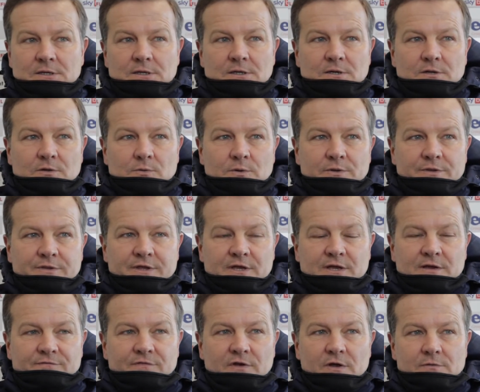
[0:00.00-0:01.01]
You know, the one
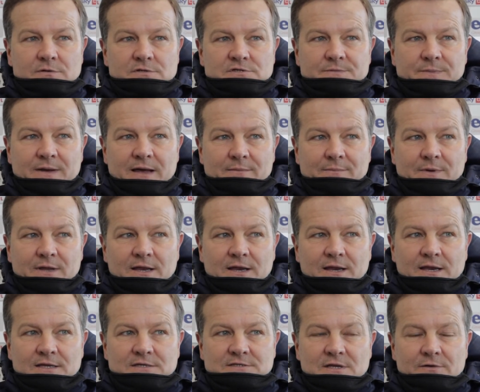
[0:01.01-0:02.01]
thing I've noticed about them
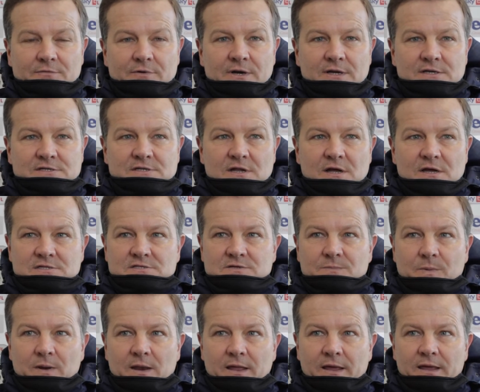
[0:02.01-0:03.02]
lately is they're really starting to
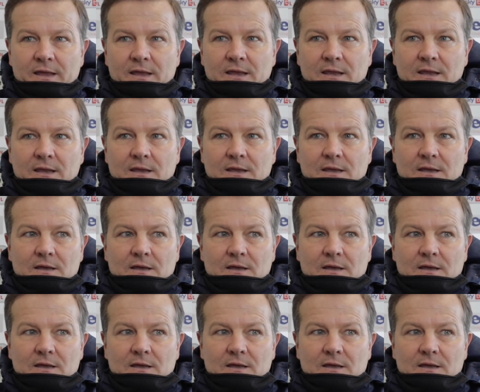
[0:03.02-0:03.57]
play